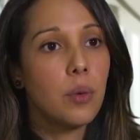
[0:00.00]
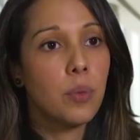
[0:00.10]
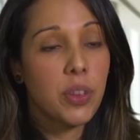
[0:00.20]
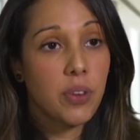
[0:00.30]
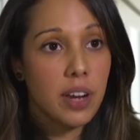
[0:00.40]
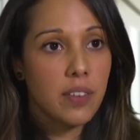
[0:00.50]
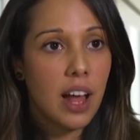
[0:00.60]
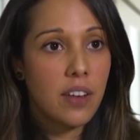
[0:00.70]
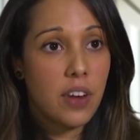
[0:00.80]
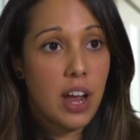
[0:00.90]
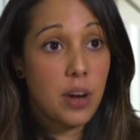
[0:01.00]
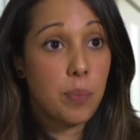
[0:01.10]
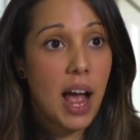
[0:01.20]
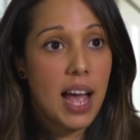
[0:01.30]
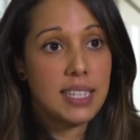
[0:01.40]
With Creative Cloud for
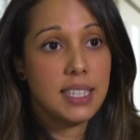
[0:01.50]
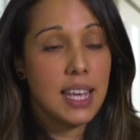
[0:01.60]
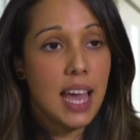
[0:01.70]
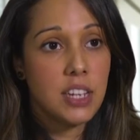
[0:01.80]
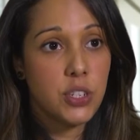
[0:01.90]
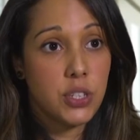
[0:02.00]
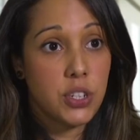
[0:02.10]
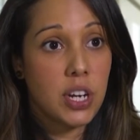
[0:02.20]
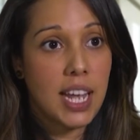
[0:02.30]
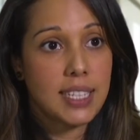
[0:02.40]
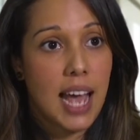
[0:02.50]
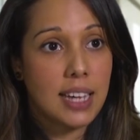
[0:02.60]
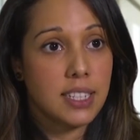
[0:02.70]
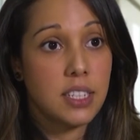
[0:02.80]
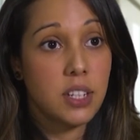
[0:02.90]
Enterprise, the end user gets
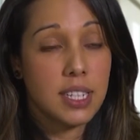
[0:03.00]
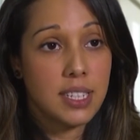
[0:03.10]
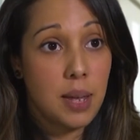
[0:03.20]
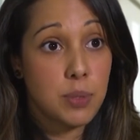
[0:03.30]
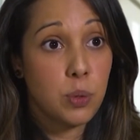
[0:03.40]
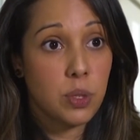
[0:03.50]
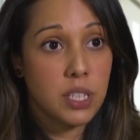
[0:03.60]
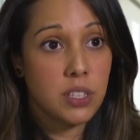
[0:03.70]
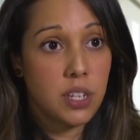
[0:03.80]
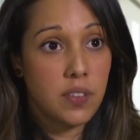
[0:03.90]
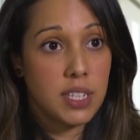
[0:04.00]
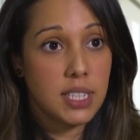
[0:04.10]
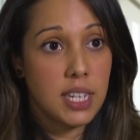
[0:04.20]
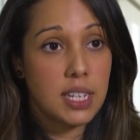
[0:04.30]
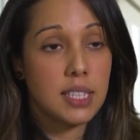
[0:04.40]
access to the same tools and
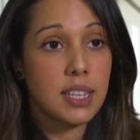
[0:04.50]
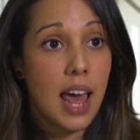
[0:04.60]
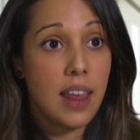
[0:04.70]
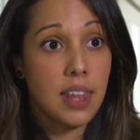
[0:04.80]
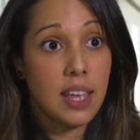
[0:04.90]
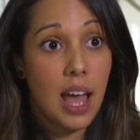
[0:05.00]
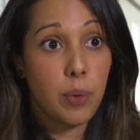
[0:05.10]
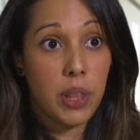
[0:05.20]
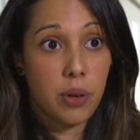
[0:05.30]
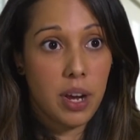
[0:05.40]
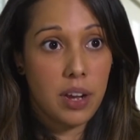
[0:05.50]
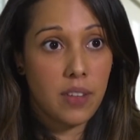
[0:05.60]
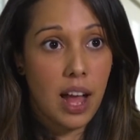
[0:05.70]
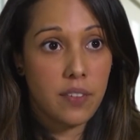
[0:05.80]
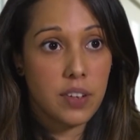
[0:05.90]
services that they get with
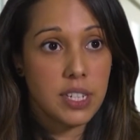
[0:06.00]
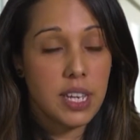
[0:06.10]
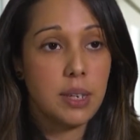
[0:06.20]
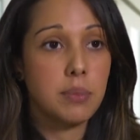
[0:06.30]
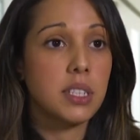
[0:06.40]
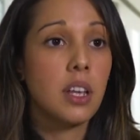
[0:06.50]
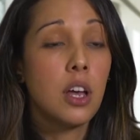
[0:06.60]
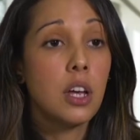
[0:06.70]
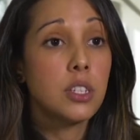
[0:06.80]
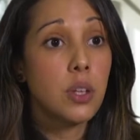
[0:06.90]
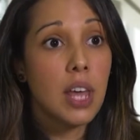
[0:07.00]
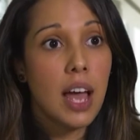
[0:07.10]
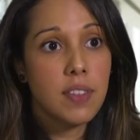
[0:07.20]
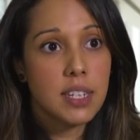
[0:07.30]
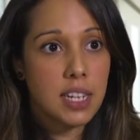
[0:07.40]
Creative Cloud for Teams. So
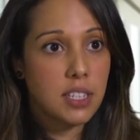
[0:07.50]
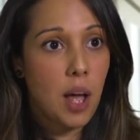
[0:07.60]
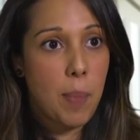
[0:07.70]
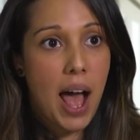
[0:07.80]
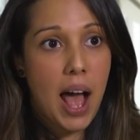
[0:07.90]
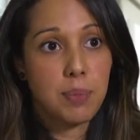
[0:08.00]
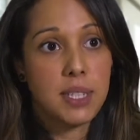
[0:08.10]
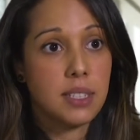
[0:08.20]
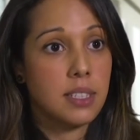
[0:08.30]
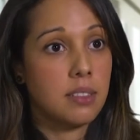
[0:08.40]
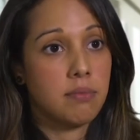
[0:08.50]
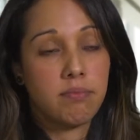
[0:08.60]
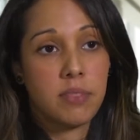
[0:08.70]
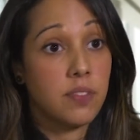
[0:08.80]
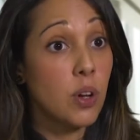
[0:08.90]
they have the desktop apps. This is
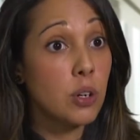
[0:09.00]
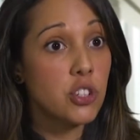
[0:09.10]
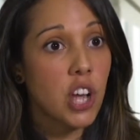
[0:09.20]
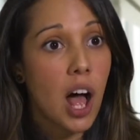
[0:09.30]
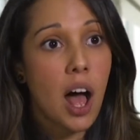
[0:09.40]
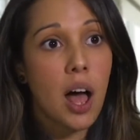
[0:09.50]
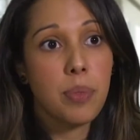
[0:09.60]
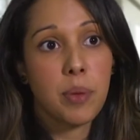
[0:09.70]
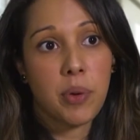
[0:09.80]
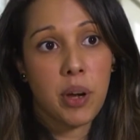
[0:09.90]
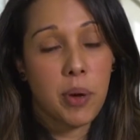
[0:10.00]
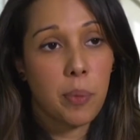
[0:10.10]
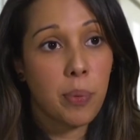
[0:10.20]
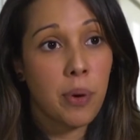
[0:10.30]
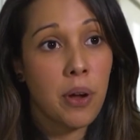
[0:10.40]
Photoshop, the
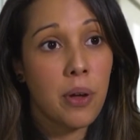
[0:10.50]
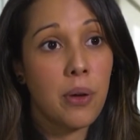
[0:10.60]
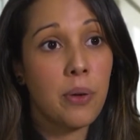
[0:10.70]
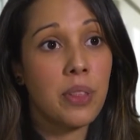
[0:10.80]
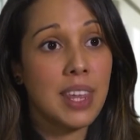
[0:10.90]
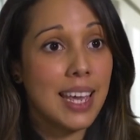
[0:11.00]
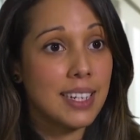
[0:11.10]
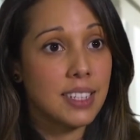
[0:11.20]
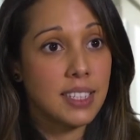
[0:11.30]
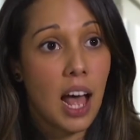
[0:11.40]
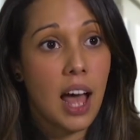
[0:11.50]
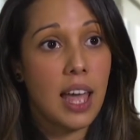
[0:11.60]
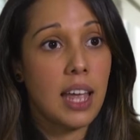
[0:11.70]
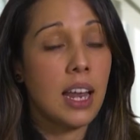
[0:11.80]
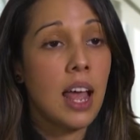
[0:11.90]
Premiere Pro, the
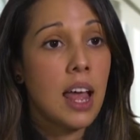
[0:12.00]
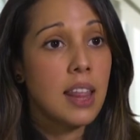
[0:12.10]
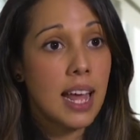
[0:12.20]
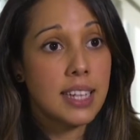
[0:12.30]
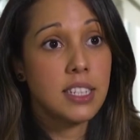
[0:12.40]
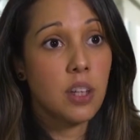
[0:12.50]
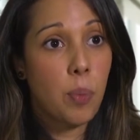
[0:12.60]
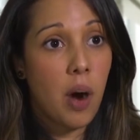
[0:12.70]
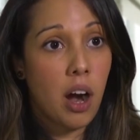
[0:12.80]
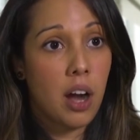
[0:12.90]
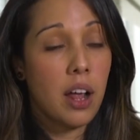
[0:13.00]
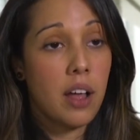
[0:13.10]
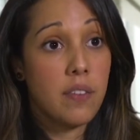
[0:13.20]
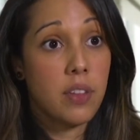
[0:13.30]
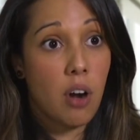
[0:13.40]
InDesign. That's still part
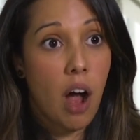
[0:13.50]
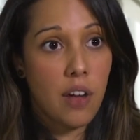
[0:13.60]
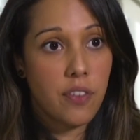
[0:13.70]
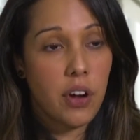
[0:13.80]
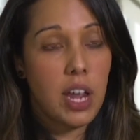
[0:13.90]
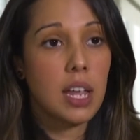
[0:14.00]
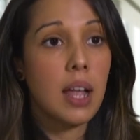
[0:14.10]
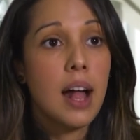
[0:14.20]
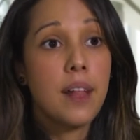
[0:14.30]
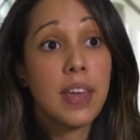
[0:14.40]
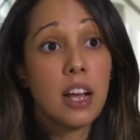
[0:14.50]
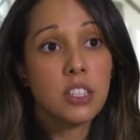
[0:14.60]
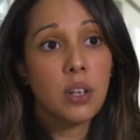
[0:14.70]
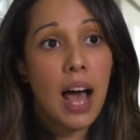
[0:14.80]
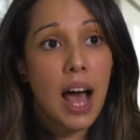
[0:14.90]
of their offering. They
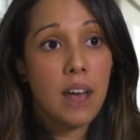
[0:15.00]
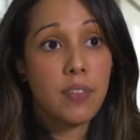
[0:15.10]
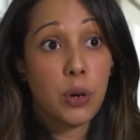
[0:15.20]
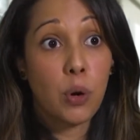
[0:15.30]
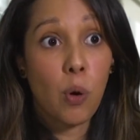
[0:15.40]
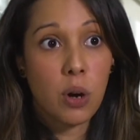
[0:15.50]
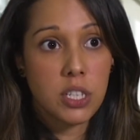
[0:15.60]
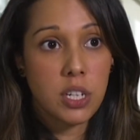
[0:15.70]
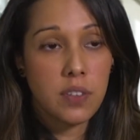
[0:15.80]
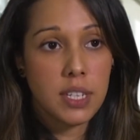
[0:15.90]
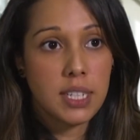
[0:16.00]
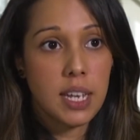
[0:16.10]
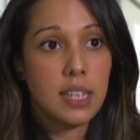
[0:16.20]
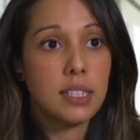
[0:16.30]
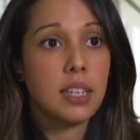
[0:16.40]
also have their core
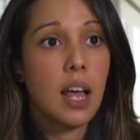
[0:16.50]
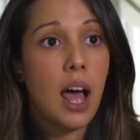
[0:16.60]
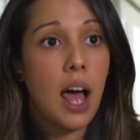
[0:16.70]
services